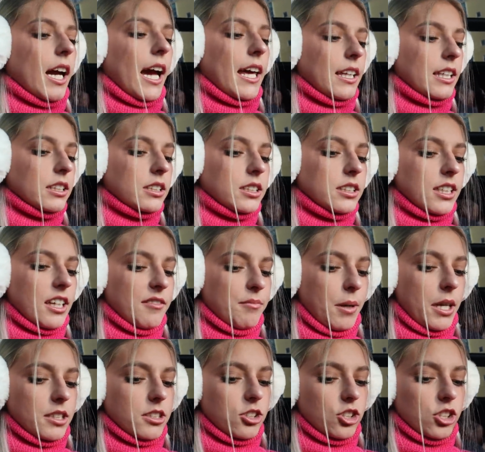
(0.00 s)
I think it's a safe
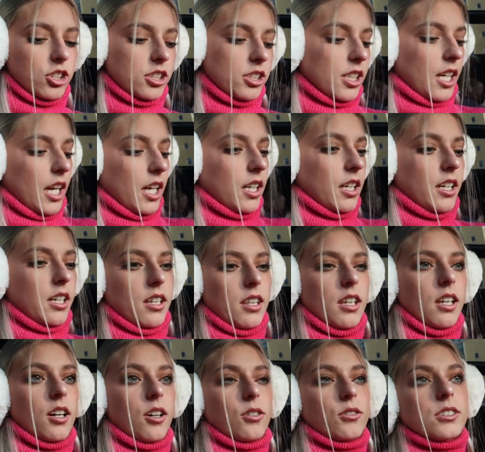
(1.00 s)
bet to just stay in
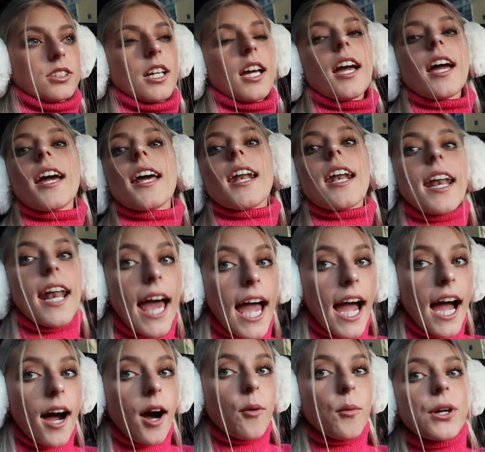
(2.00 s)
those.
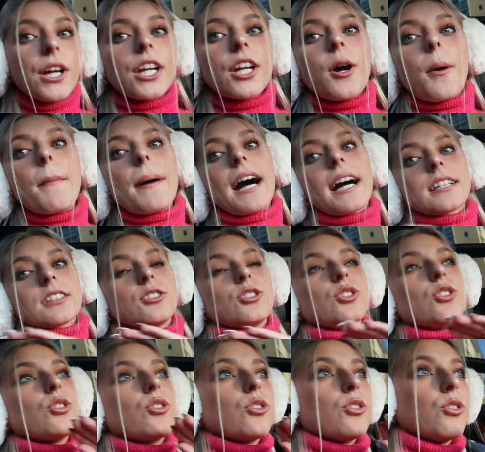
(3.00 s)
Now we're gonna go back
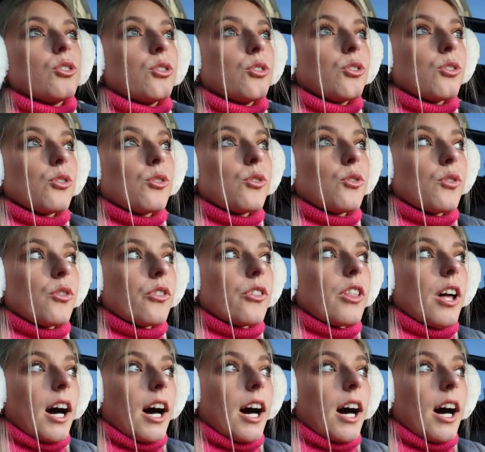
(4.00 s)
to